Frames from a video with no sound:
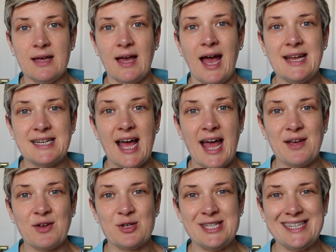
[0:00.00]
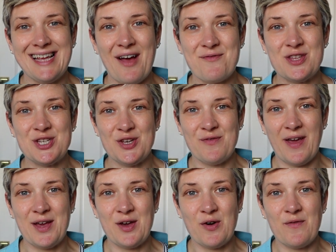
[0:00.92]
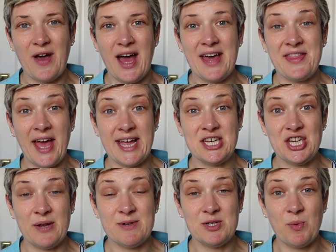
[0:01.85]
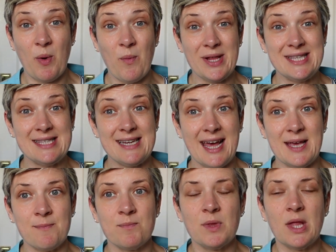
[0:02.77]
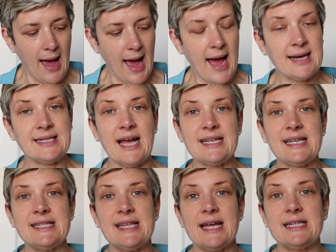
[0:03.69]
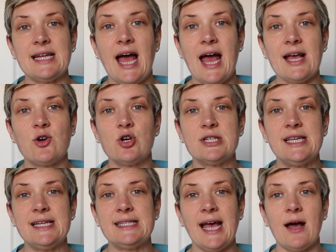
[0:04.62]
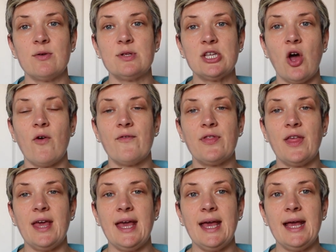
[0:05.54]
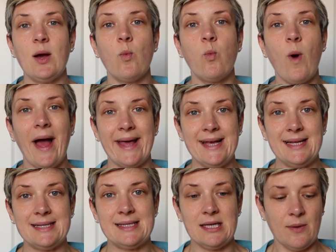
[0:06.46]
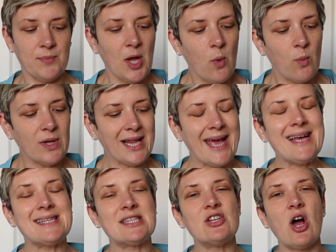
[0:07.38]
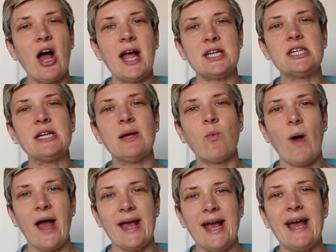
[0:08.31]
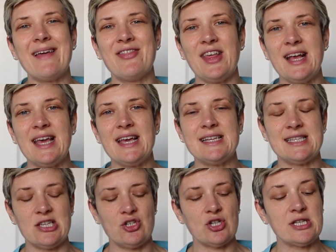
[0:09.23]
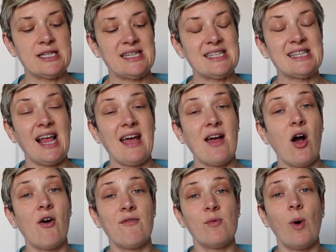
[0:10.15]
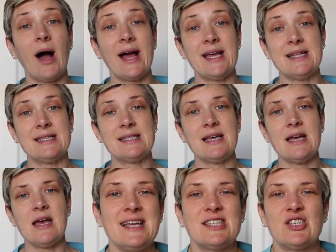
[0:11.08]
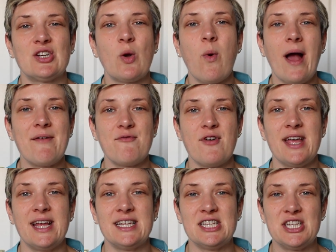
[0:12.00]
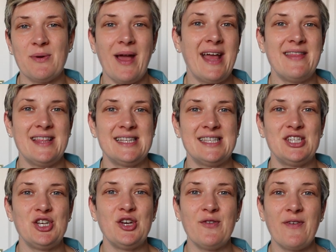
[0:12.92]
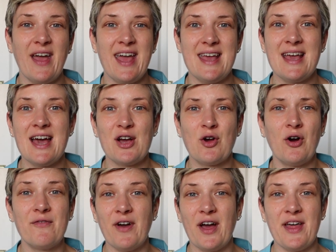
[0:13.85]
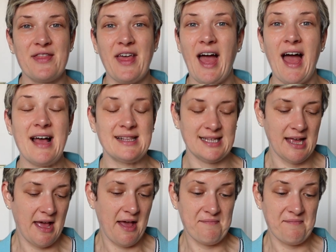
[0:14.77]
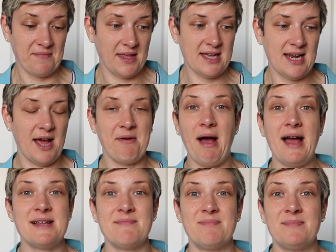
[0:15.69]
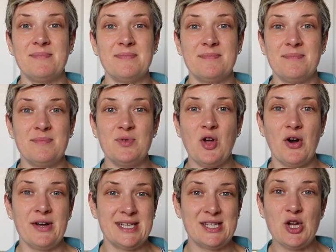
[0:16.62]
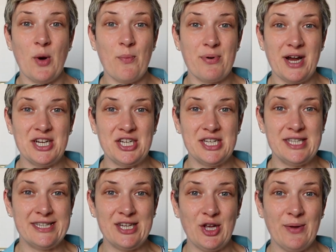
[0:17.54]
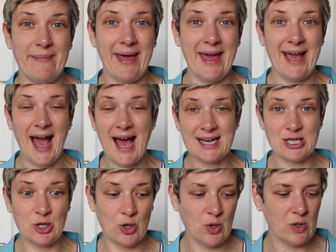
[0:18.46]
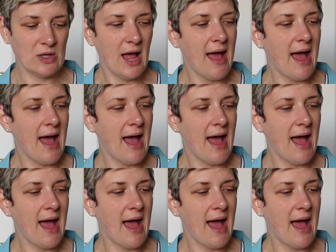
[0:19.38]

and I cut it out of the duvet cover that I showed you on Wednesday. And as I said, I cut it out of the white. Well, it's not actually white, I think it's just a slight off-white. It's quite freeing to do it in this duvet cover that, you know, it's not precious to me at all.